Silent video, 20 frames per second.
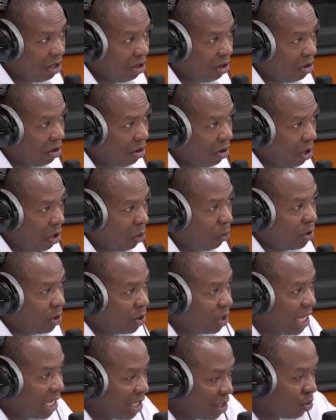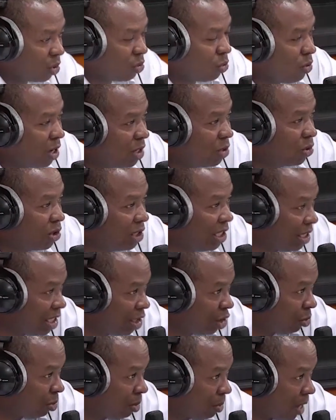You know, this is what we want to see in a
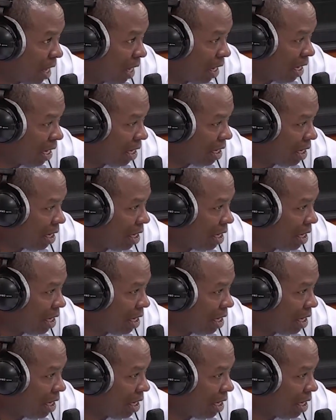supermarket.